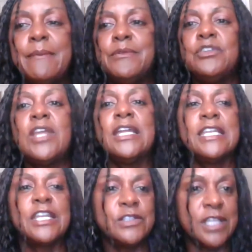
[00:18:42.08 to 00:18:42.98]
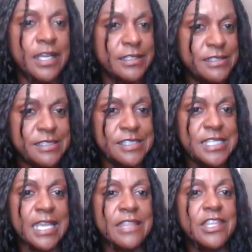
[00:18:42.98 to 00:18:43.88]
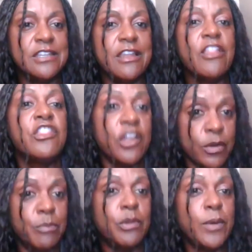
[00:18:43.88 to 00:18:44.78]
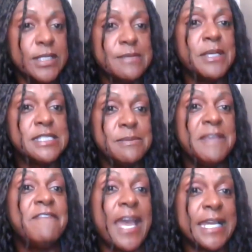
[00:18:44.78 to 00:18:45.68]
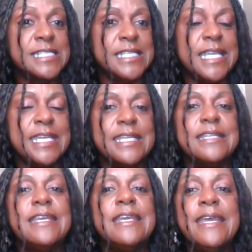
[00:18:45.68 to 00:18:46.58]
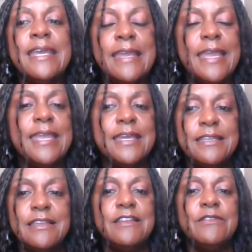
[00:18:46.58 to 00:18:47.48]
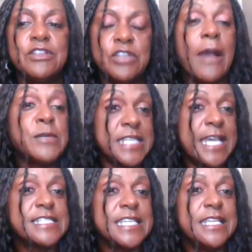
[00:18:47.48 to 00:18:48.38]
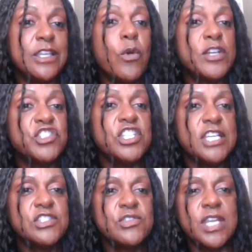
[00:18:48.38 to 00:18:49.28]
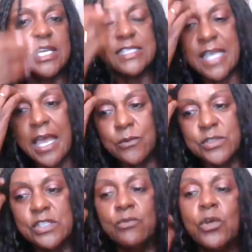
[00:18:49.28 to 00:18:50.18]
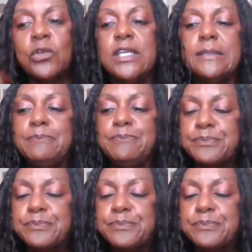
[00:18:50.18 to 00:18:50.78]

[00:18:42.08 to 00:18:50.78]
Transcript: United Airlines is saying that their employees must be vaccinated. And I was asking a question yesterday as I was enrolling